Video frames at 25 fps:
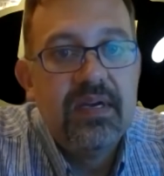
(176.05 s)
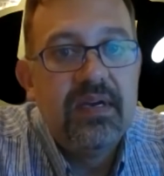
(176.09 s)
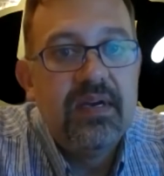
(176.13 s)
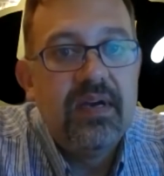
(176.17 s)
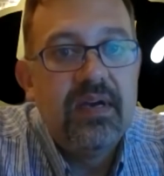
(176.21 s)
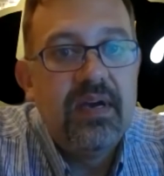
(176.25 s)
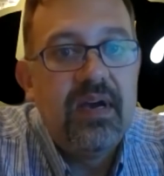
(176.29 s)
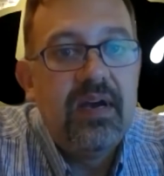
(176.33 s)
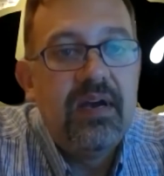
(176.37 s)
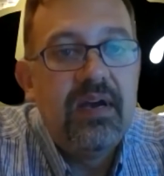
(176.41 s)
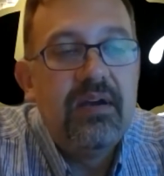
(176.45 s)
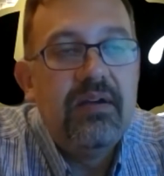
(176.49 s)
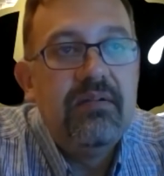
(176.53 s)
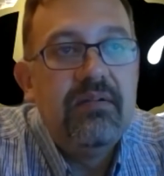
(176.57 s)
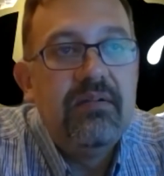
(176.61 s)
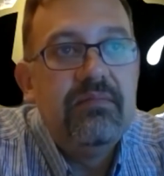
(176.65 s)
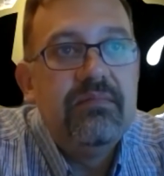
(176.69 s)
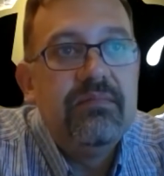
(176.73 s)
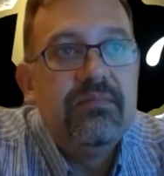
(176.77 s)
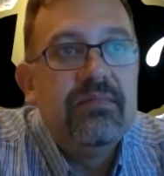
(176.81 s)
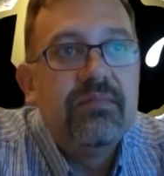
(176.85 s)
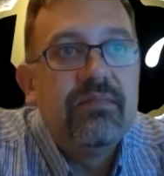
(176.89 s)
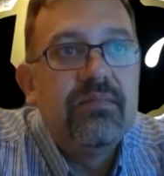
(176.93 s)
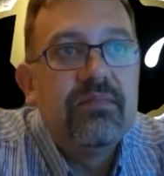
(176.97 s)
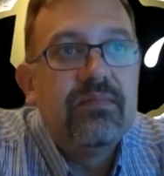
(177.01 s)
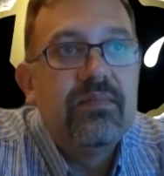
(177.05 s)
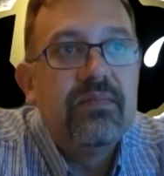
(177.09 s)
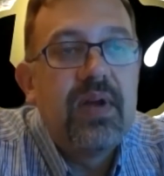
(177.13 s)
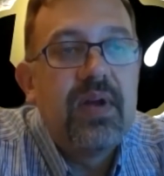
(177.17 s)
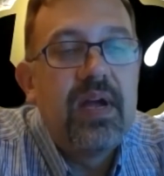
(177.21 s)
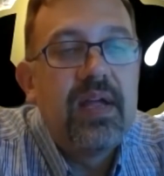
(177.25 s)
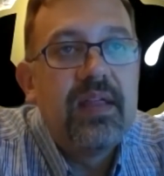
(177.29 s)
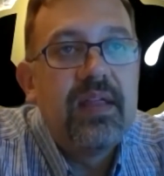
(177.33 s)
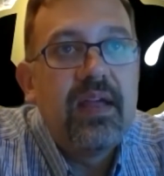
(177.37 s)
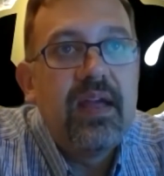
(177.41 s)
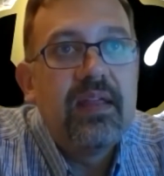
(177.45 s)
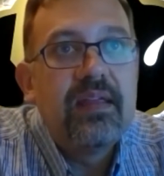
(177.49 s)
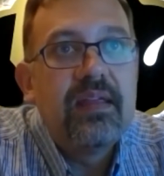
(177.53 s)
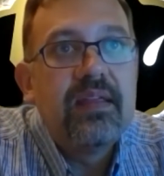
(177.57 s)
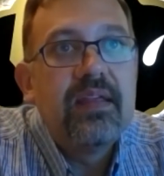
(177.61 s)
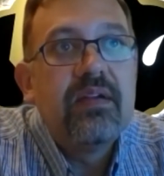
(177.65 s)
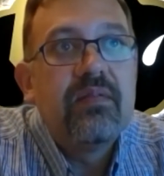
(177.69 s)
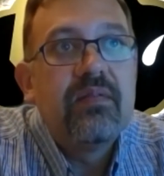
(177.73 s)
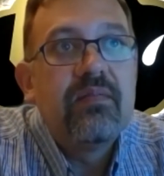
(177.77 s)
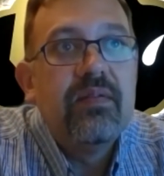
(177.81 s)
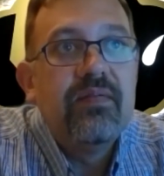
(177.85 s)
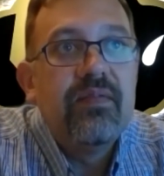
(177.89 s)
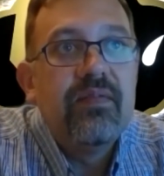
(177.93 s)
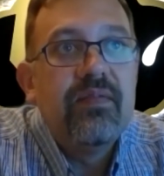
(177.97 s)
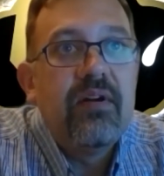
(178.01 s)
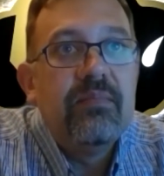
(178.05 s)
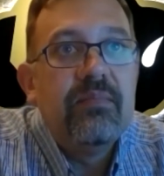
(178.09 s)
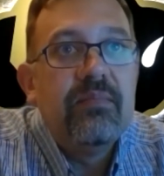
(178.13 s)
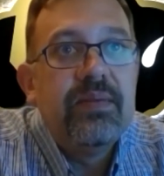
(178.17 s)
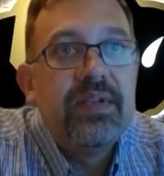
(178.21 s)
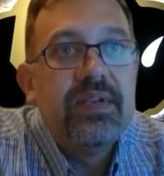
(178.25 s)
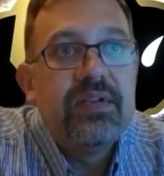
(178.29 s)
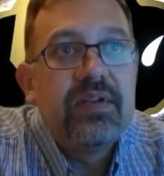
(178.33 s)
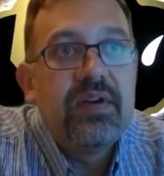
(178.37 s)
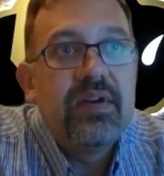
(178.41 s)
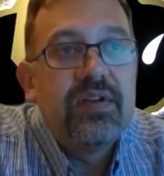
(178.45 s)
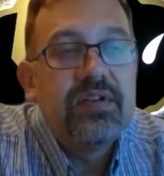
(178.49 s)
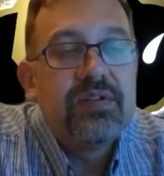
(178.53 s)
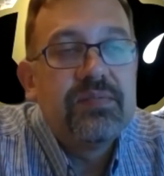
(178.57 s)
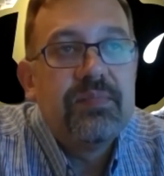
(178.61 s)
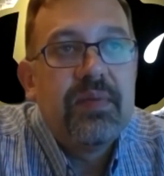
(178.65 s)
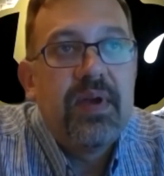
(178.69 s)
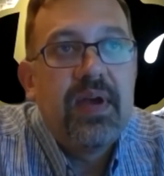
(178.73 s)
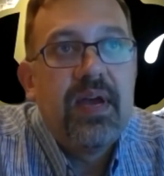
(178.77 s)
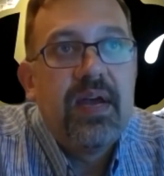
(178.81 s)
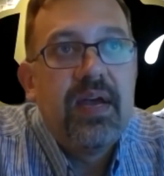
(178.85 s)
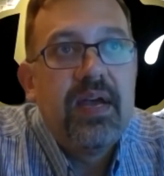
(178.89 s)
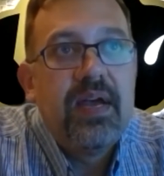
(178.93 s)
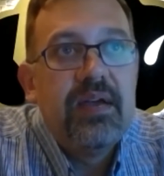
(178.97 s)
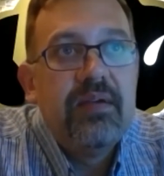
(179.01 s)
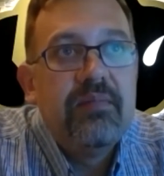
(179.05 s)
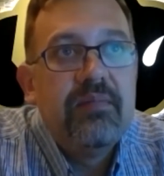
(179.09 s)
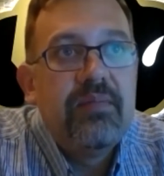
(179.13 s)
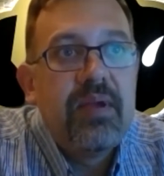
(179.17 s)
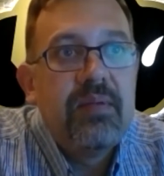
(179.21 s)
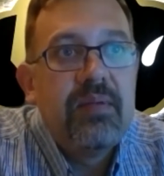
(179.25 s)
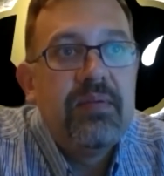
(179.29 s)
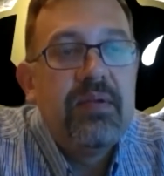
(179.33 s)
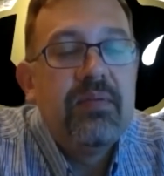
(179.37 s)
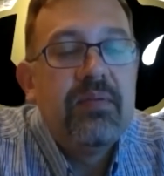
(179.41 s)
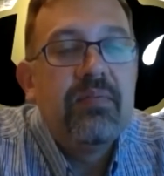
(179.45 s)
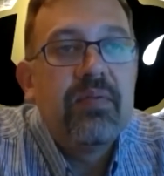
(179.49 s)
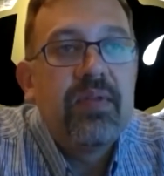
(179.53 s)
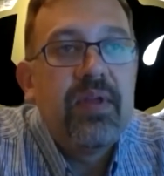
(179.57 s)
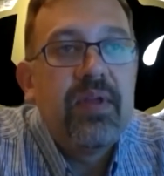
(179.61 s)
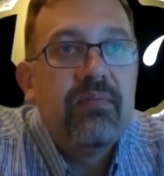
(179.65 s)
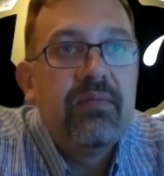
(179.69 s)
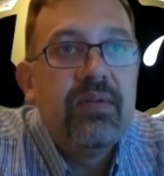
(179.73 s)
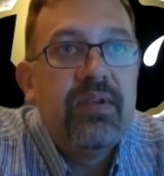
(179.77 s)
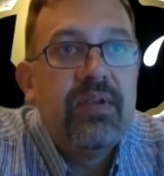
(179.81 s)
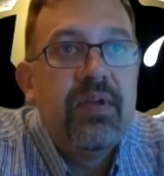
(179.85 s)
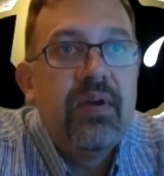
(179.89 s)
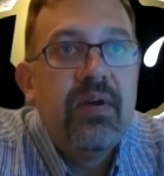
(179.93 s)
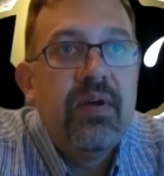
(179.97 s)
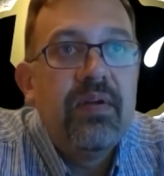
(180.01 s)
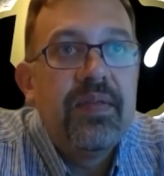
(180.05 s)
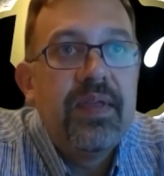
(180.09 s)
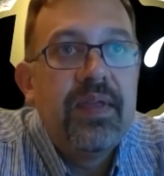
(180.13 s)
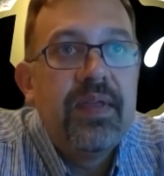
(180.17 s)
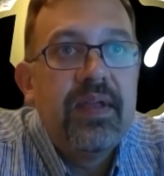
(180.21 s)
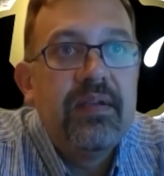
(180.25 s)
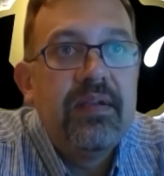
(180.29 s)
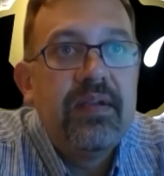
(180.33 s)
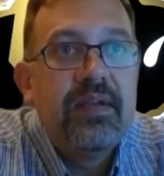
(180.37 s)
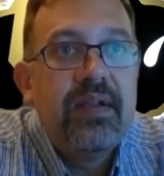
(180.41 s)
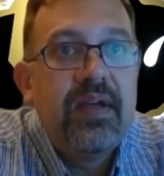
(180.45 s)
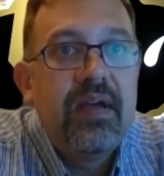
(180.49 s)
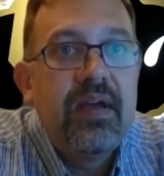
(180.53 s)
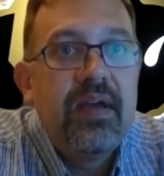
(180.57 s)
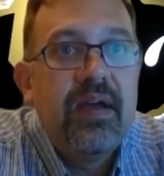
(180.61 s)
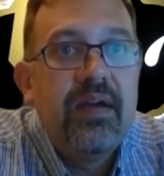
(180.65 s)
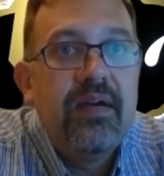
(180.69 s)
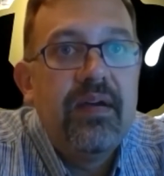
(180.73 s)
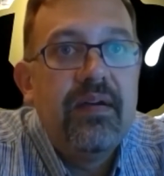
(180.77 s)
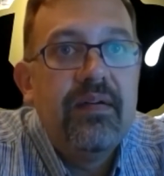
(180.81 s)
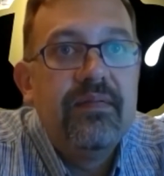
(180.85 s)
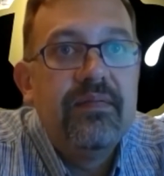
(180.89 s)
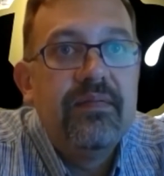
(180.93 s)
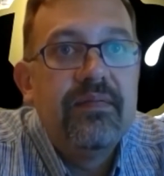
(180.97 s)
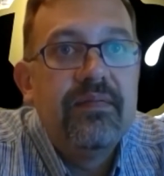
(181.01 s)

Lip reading: I think we've all been touched by people that we know that have